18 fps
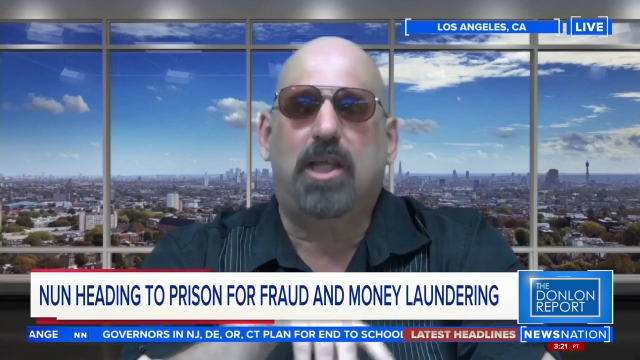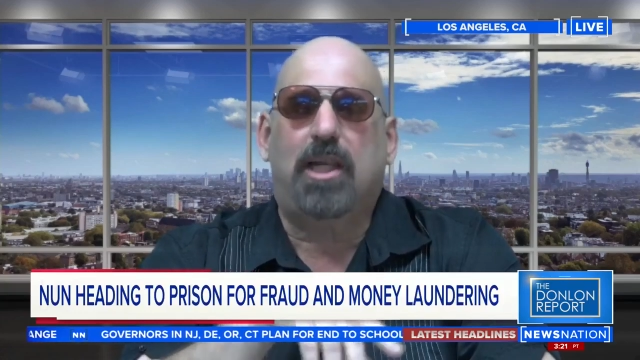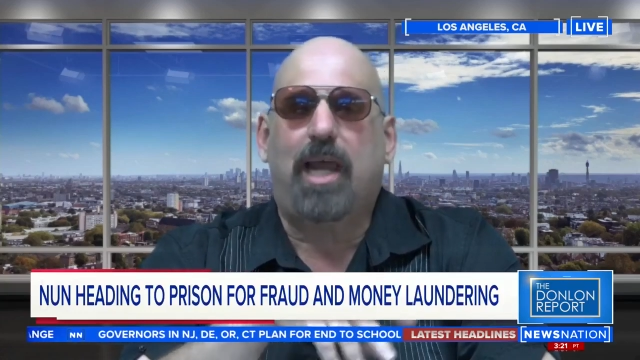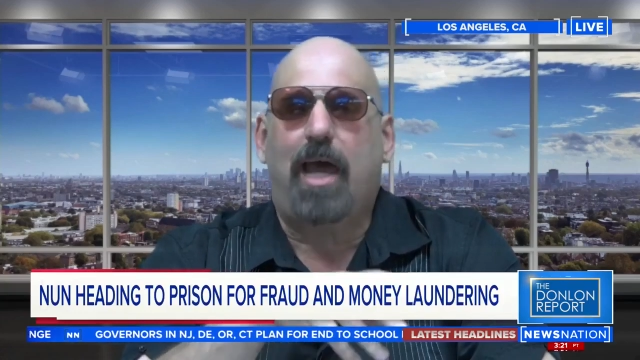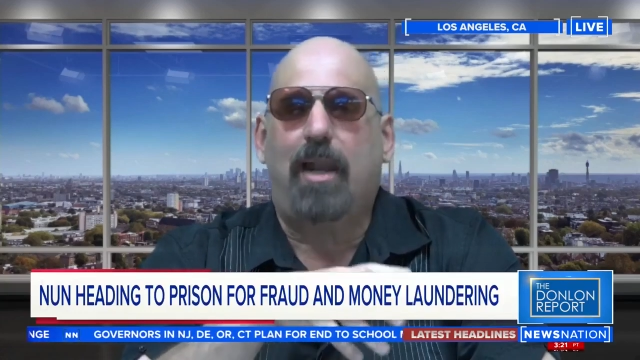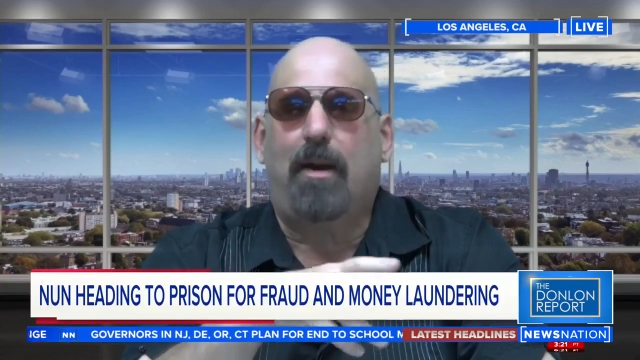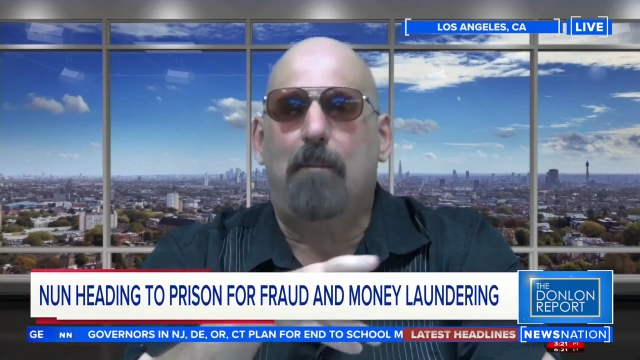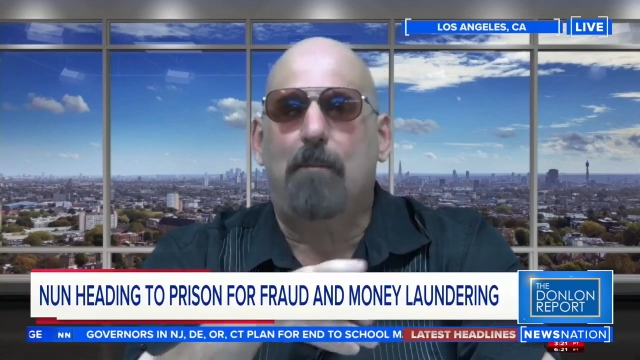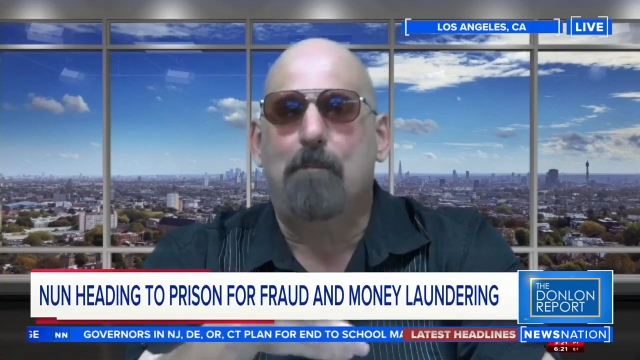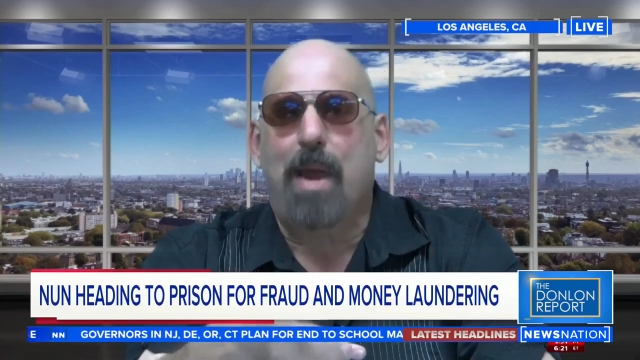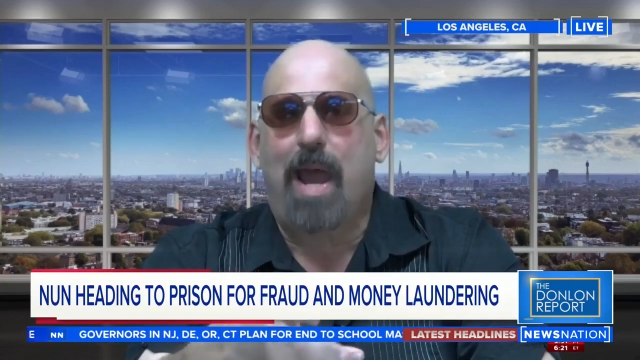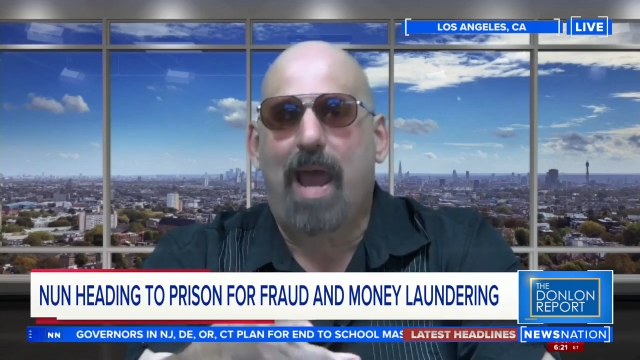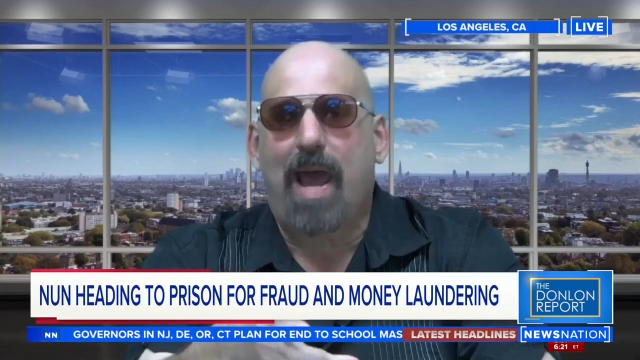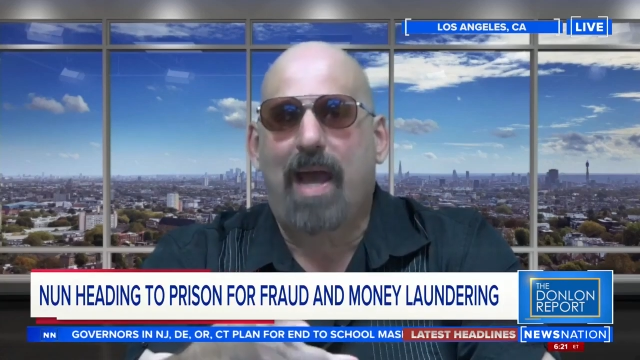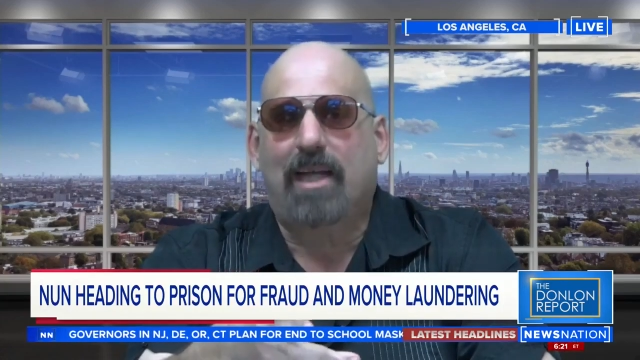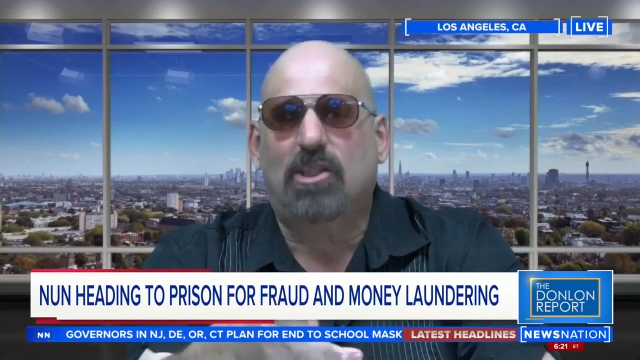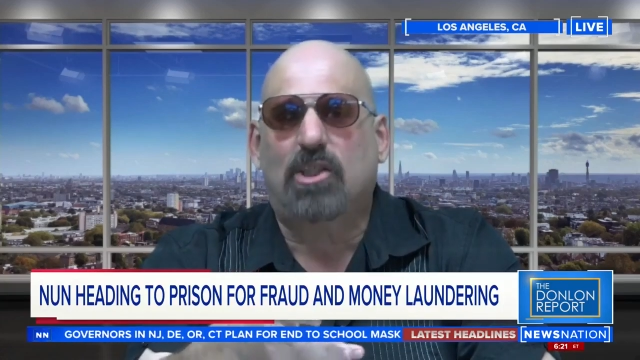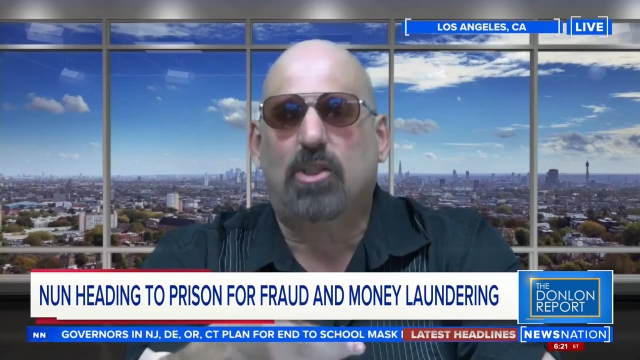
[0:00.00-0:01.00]
that had a
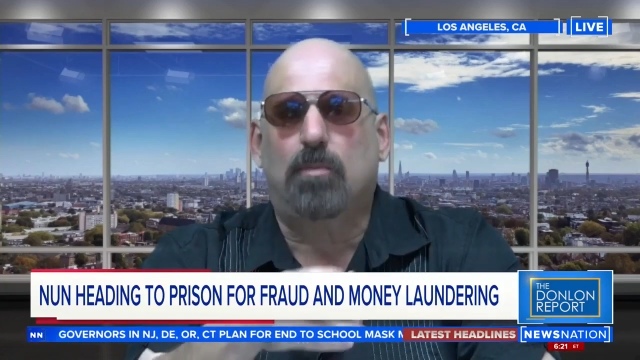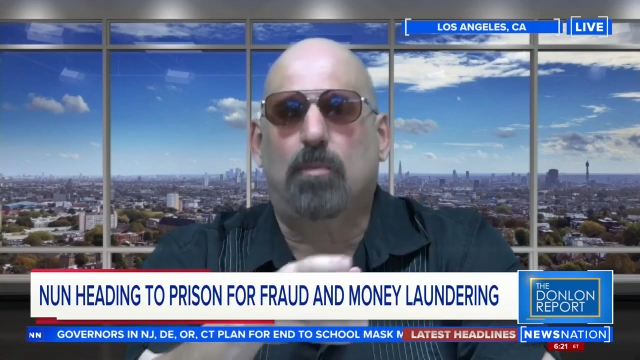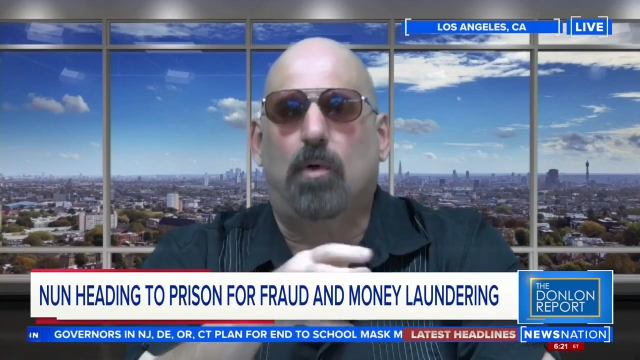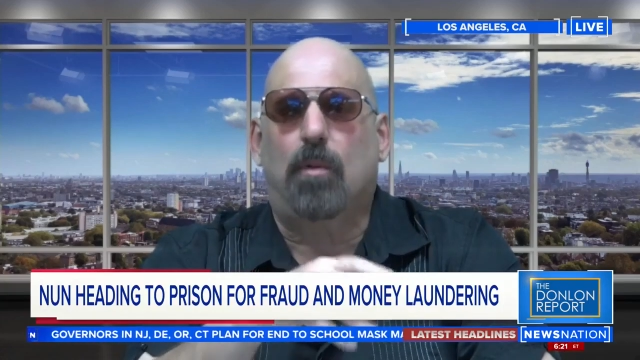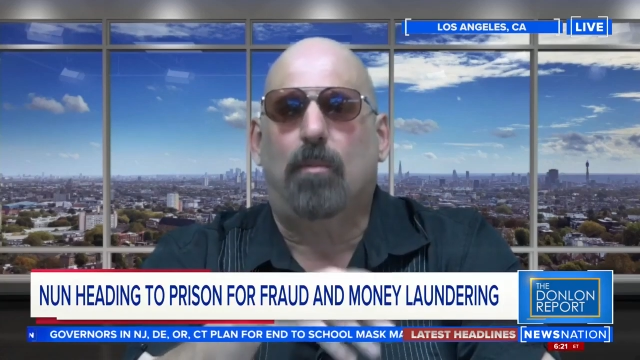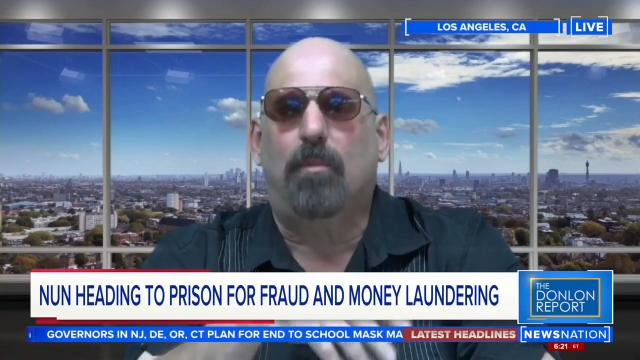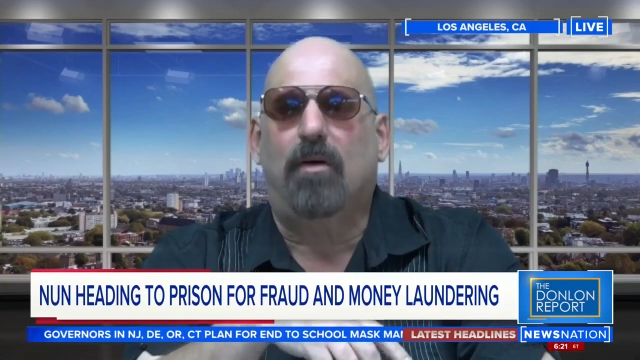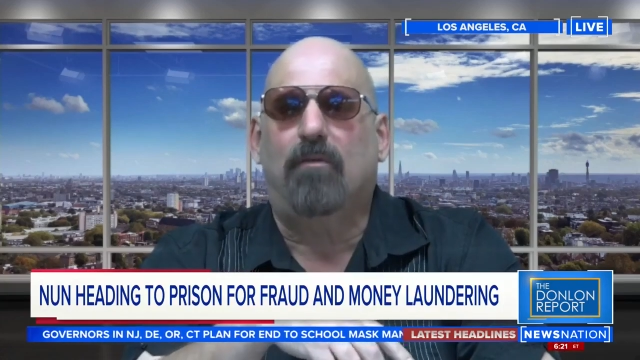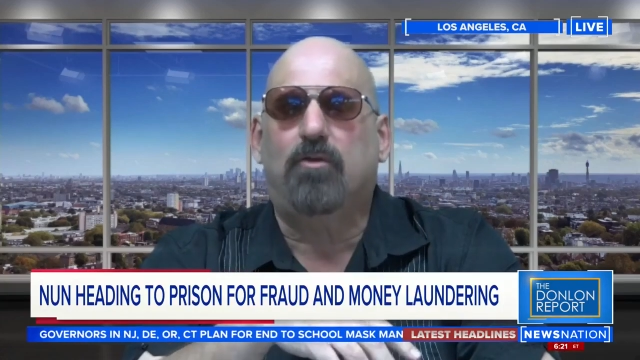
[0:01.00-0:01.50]
maximum